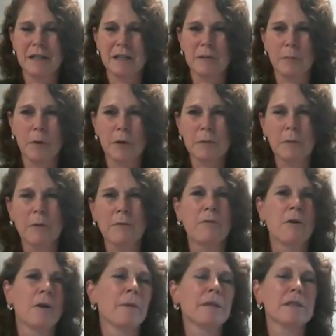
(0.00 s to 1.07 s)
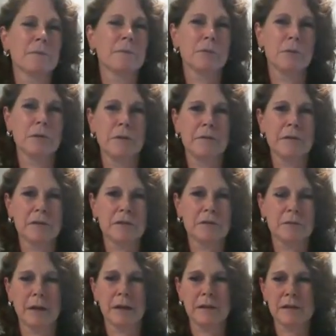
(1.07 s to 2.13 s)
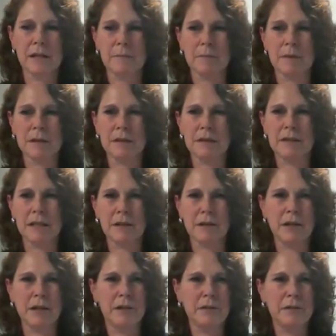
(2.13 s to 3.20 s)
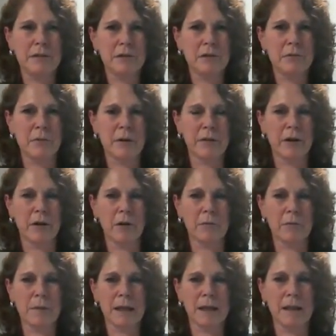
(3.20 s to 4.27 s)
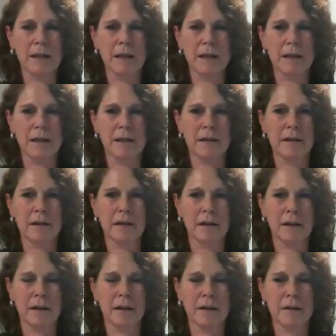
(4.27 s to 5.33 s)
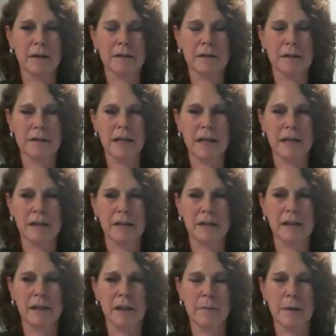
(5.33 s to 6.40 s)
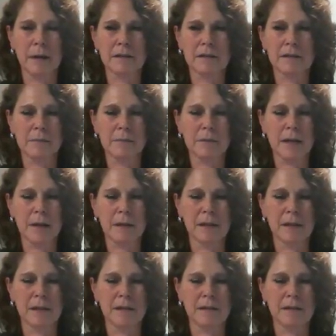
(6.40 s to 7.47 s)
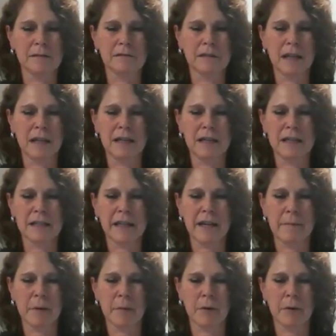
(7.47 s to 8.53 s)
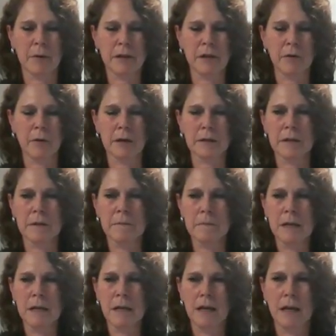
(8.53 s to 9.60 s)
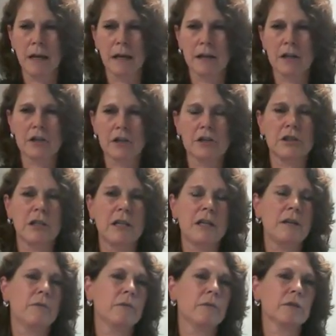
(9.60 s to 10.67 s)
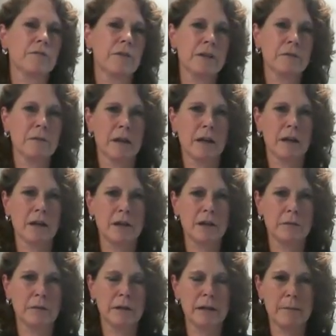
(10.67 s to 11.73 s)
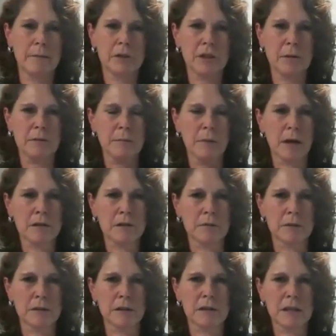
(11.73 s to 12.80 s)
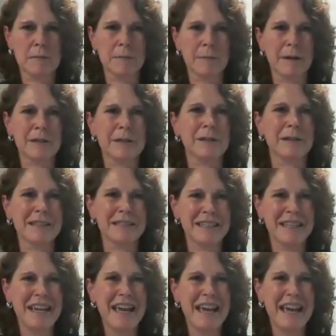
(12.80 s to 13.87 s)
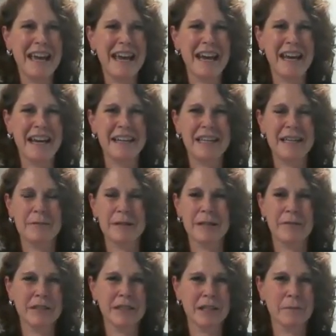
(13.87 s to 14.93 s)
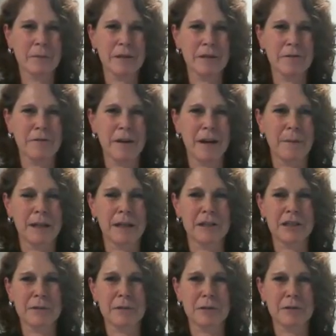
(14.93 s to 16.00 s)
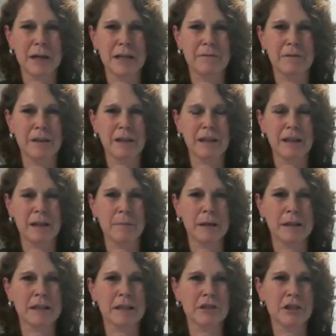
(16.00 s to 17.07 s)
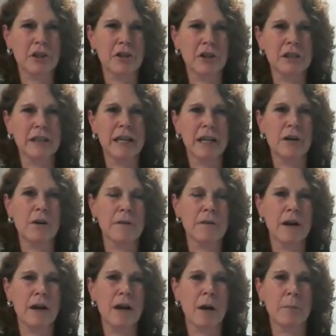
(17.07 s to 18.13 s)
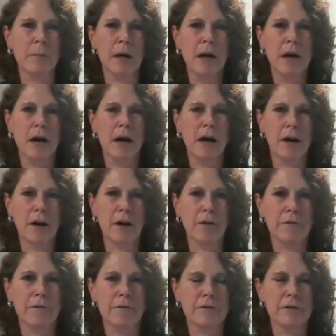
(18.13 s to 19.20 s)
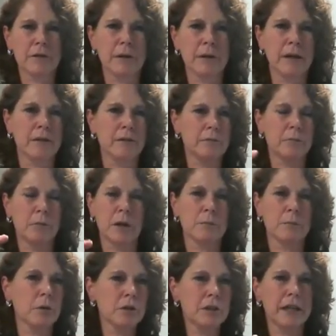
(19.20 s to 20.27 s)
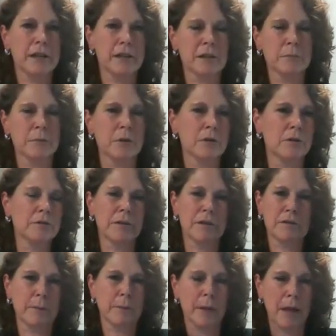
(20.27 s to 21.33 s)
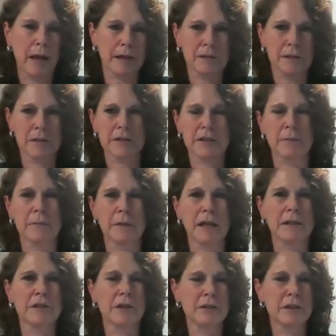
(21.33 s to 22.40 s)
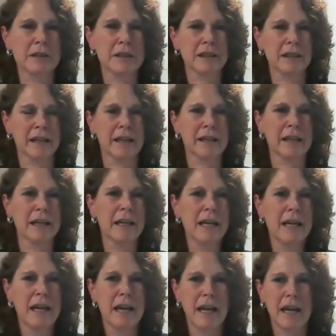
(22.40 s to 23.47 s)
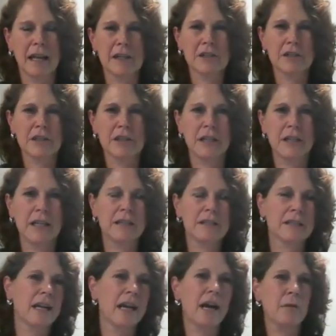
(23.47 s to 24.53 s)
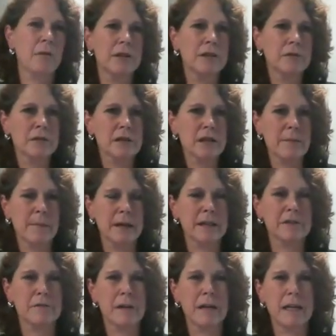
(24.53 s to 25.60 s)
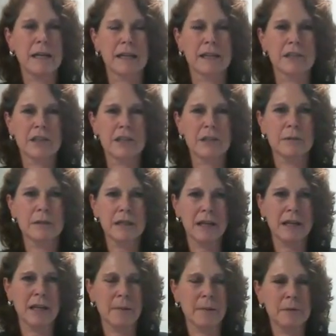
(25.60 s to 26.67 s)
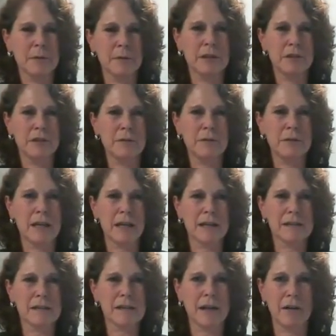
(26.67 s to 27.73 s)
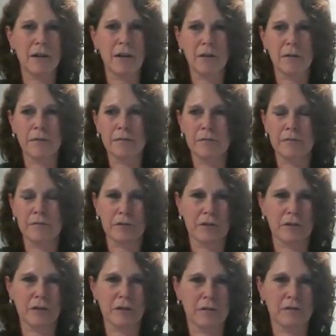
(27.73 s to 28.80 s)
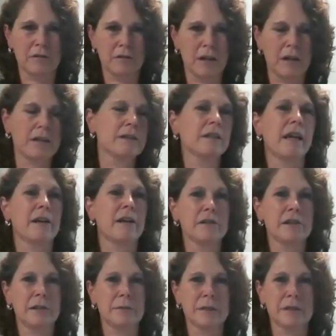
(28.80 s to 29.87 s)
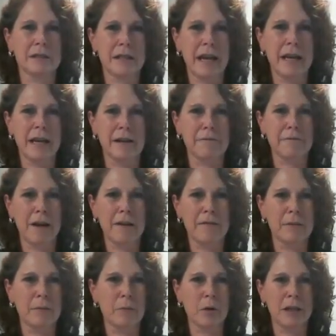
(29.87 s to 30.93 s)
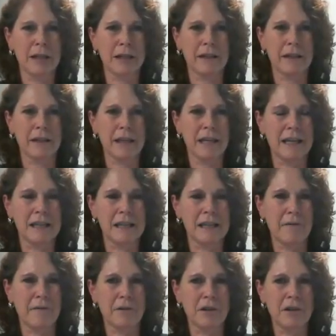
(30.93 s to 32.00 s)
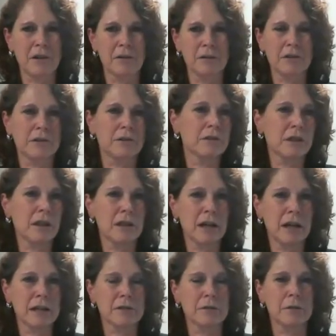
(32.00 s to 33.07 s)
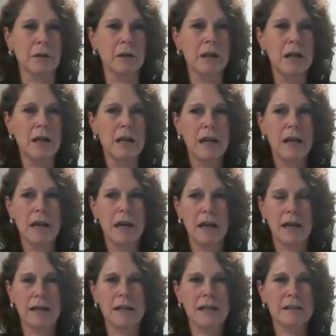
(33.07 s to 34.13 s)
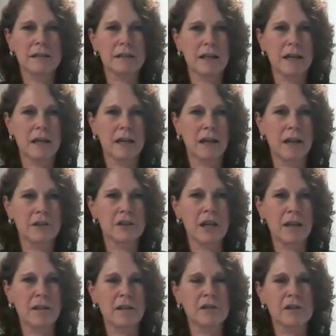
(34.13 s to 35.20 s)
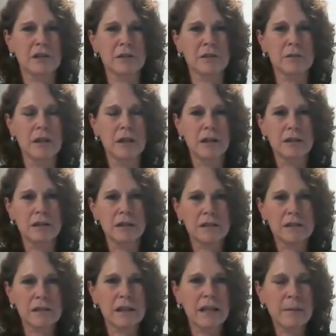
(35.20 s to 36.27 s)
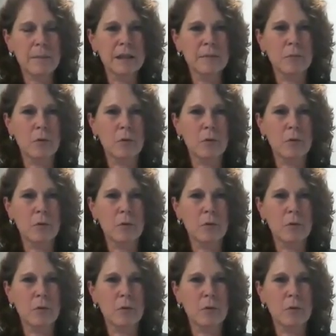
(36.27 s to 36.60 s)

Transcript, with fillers: Sports performance improves with sleep. This is Sarah Hughes, who won the gold medal in ice skating in the Olympics sometime in the 90s. I can't remember what year it was. And she was friends with a guy who named James Moss, who was a sleep specialist, and he was having dinner with their family, and she was training for the Olympics, and she couldn't get over the hump of doing one particular move, the triple axel or something. She couldn't stick the landing. And he said, "How are you sleeping and training?" And she was getting up doing two-a-days like all good ice skaters. She was skating at 5 in the morning and then again in the afternoon. She's still in high school. And he said, "I'll challenge you to sleep in the